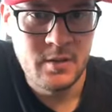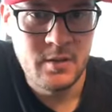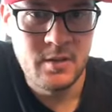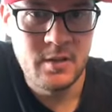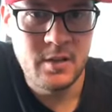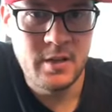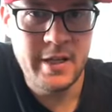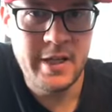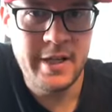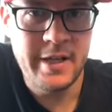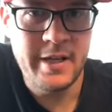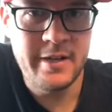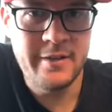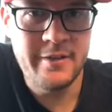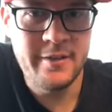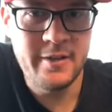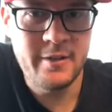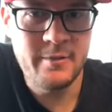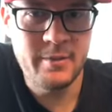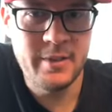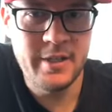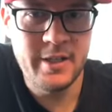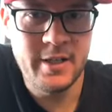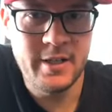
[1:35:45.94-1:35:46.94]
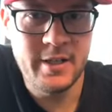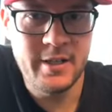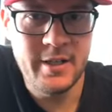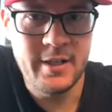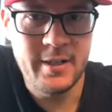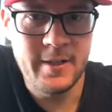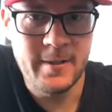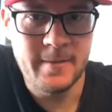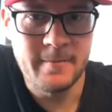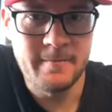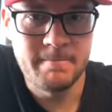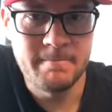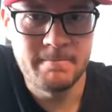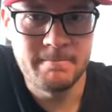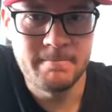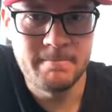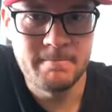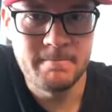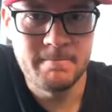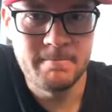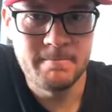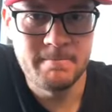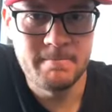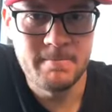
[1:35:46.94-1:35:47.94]
Okay, I think we're done here.
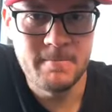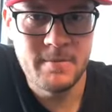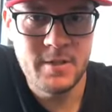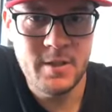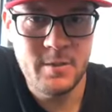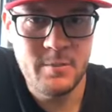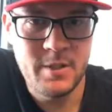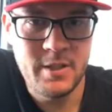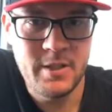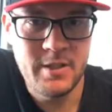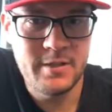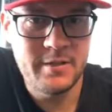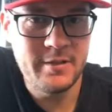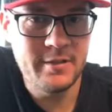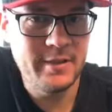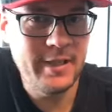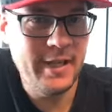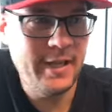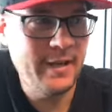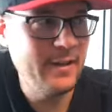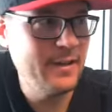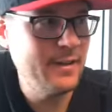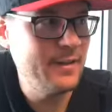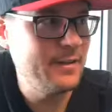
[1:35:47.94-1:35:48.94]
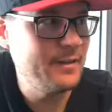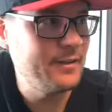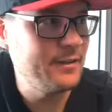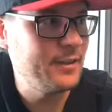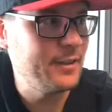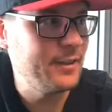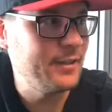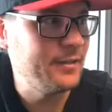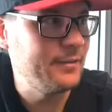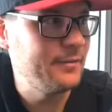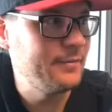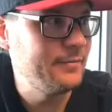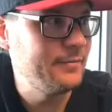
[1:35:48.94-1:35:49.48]
Someone needs to end this shit.